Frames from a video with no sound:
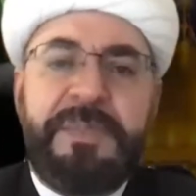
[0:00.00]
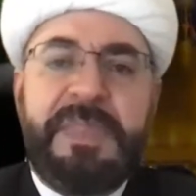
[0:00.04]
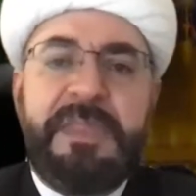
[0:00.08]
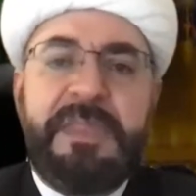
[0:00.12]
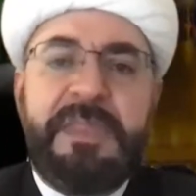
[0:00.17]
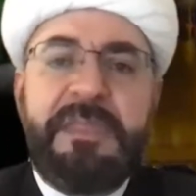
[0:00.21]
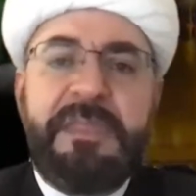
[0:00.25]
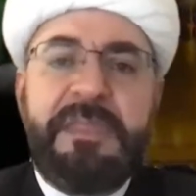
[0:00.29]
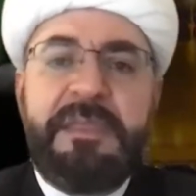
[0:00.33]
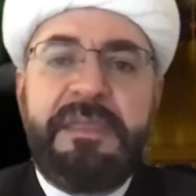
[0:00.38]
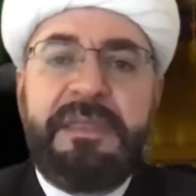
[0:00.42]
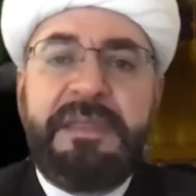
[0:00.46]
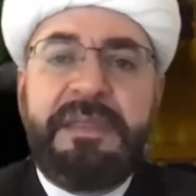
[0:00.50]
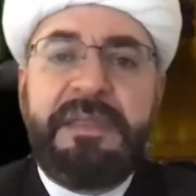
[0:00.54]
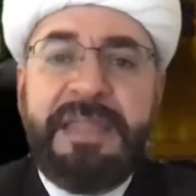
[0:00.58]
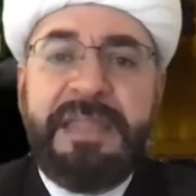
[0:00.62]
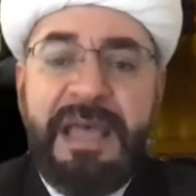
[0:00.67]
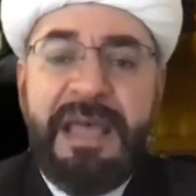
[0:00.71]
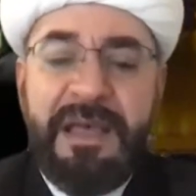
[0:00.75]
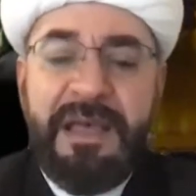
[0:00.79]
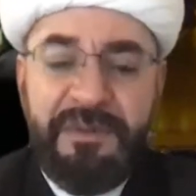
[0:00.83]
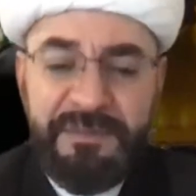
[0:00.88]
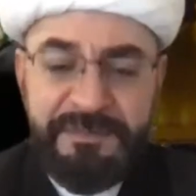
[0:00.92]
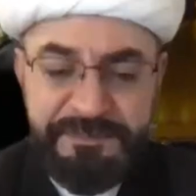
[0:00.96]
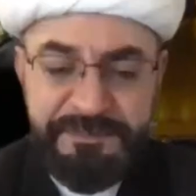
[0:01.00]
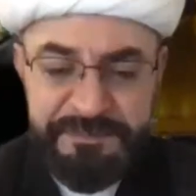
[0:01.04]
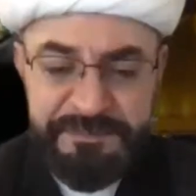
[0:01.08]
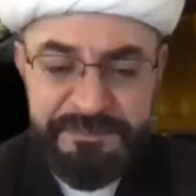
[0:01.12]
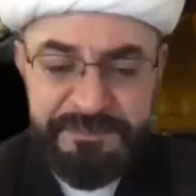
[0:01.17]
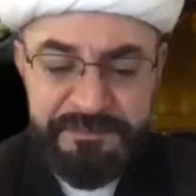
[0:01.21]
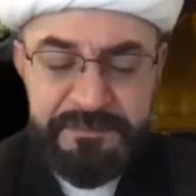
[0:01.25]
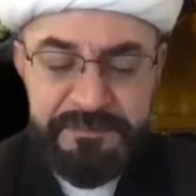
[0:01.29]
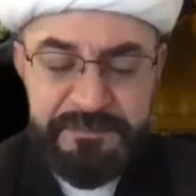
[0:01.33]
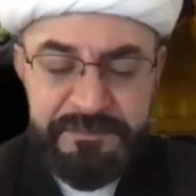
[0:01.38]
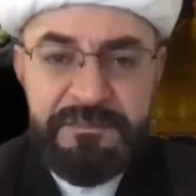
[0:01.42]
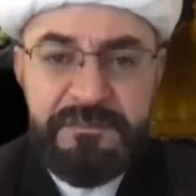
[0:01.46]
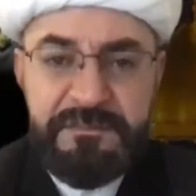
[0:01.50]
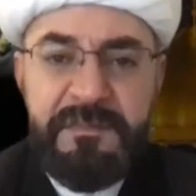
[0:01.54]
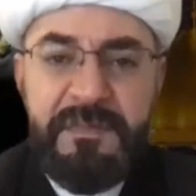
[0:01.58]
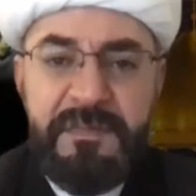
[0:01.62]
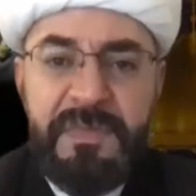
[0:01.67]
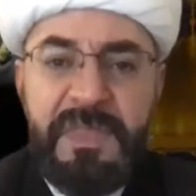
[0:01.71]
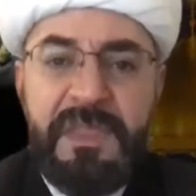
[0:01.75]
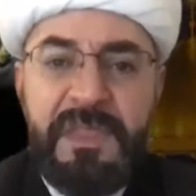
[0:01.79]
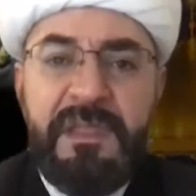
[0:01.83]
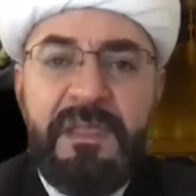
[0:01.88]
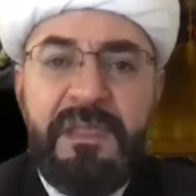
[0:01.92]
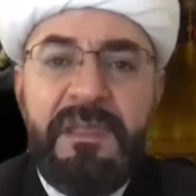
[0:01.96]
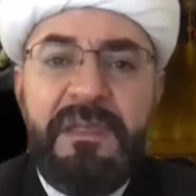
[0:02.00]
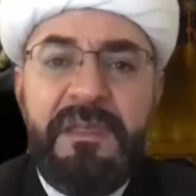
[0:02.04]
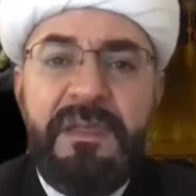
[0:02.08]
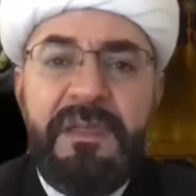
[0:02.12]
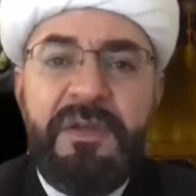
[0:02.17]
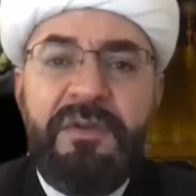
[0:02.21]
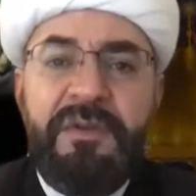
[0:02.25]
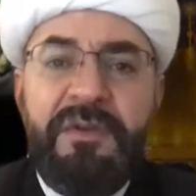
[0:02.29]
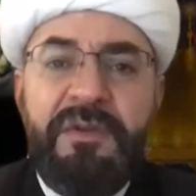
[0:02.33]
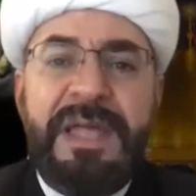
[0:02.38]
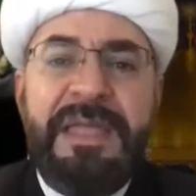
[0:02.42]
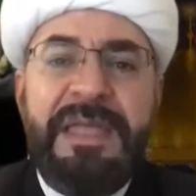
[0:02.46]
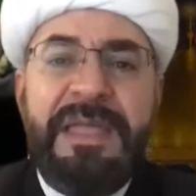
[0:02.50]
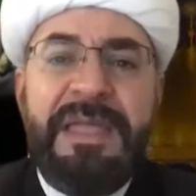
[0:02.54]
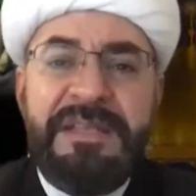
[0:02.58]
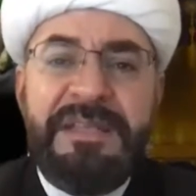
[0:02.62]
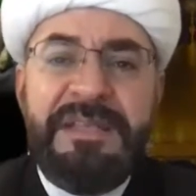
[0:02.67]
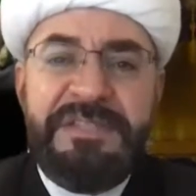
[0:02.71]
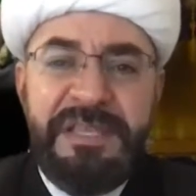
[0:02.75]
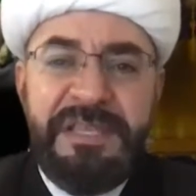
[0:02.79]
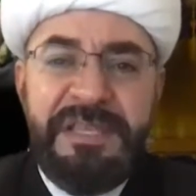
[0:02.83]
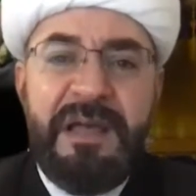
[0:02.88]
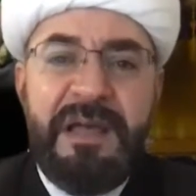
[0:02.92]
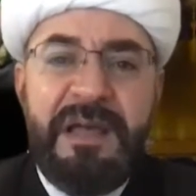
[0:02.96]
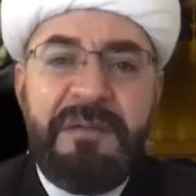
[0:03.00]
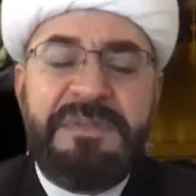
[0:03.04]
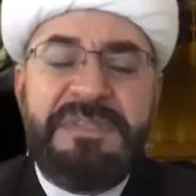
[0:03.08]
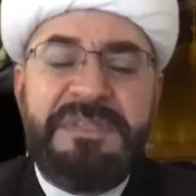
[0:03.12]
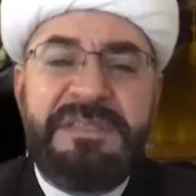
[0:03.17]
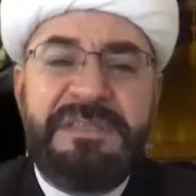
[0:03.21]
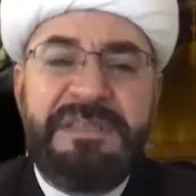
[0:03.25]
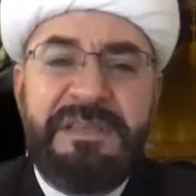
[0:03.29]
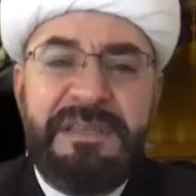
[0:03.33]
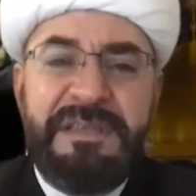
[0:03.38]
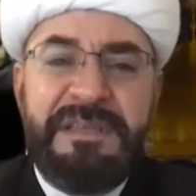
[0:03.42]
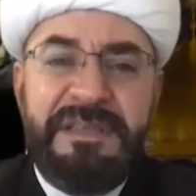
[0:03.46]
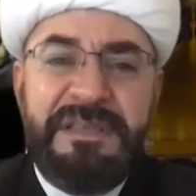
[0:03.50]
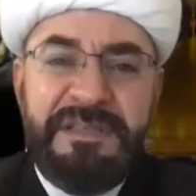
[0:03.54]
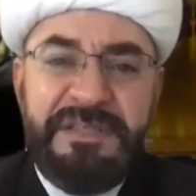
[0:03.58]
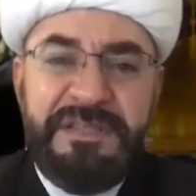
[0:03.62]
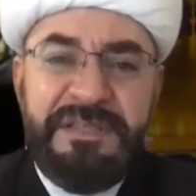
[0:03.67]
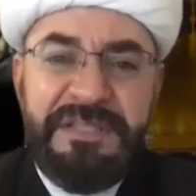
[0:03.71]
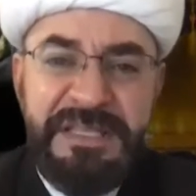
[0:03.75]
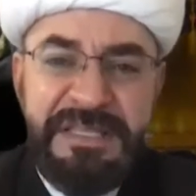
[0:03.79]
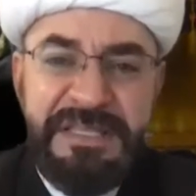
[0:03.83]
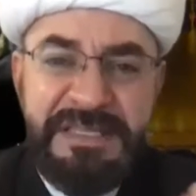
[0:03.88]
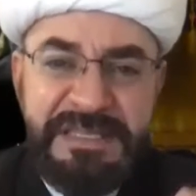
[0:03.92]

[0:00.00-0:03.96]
Now, Ruqayya, she comes, she sits